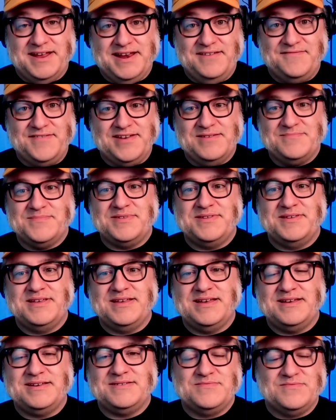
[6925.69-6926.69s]
M. .fm,
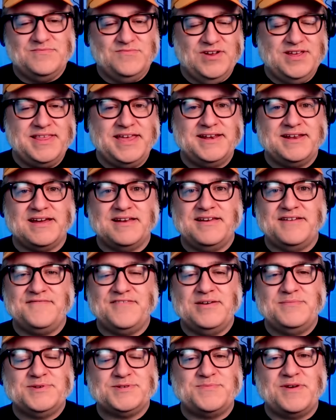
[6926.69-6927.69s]
uh, relay dot
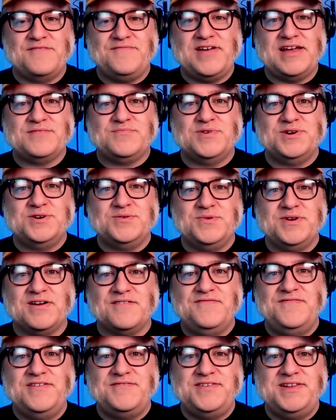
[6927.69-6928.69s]
F M. As a matter of fact, we're doing our
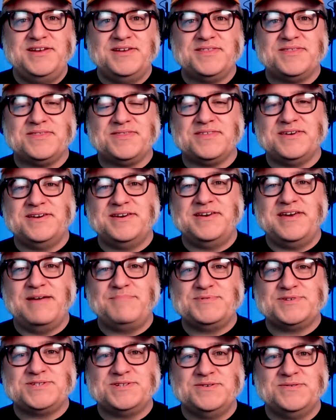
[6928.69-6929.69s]
fiftieth uh,
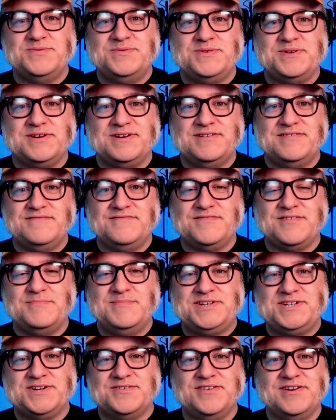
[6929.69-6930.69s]
episode of uh,
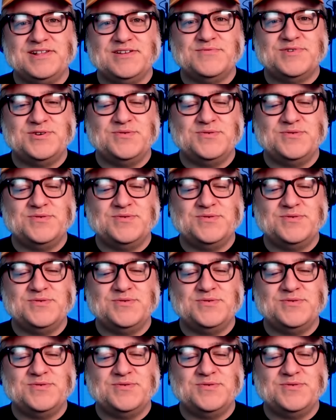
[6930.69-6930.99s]
material.